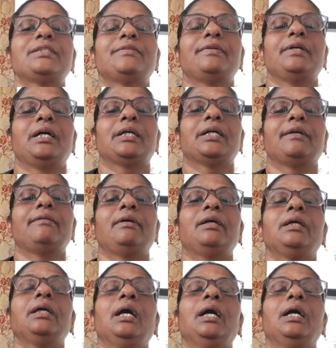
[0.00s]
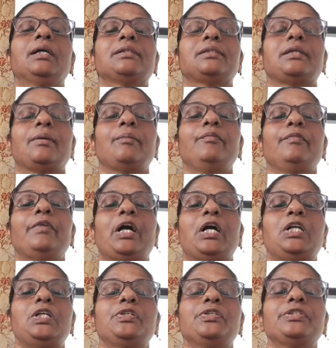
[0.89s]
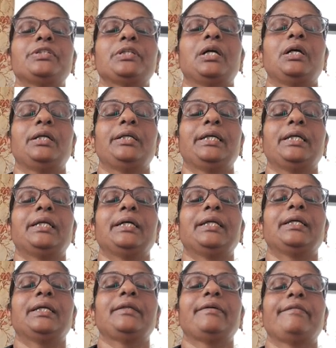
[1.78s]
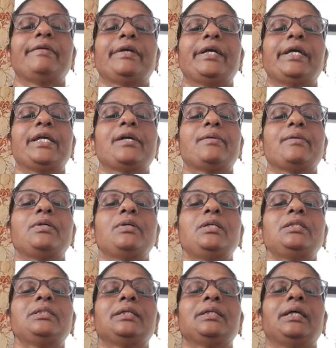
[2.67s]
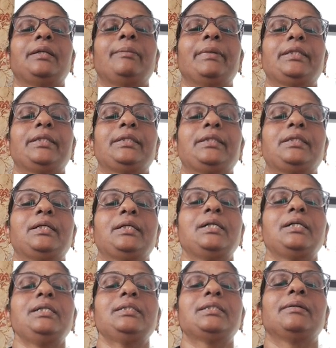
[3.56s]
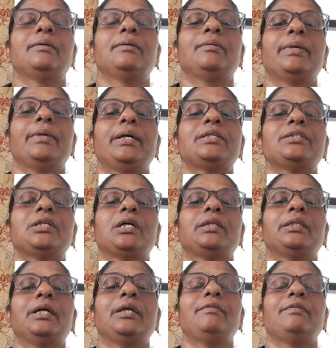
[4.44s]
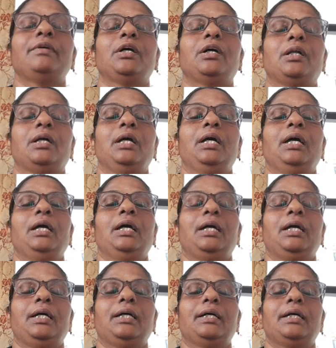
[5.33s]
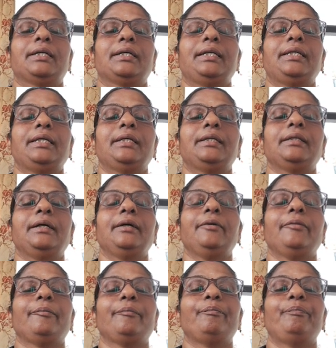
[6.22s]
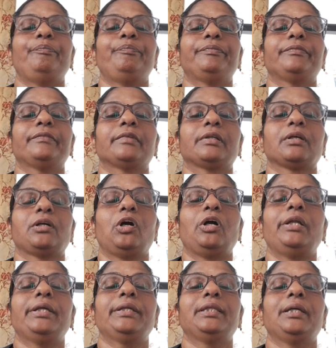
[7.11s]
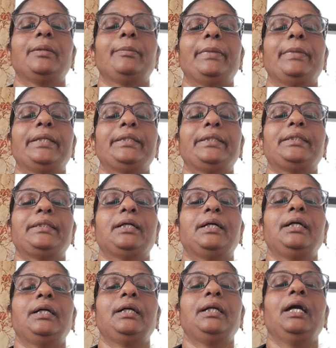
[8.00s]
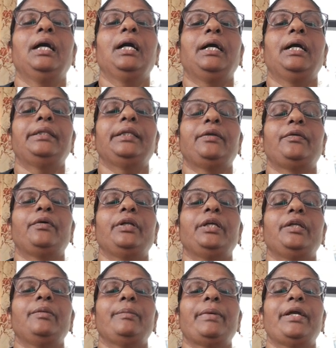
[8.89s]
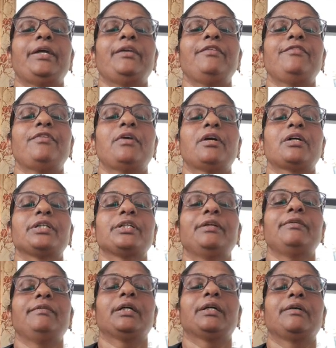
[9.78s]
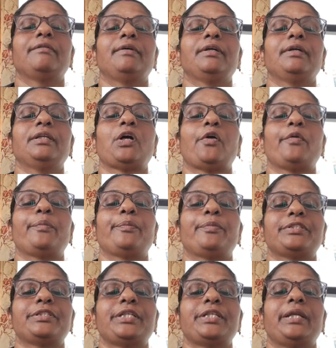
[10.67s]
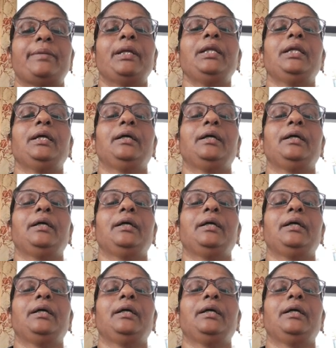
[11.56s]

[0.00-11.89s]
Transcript: we are giving some values, declaring the variables and methods. Based on that we are getting the calling the method, and that one in main function we are giving the output statement.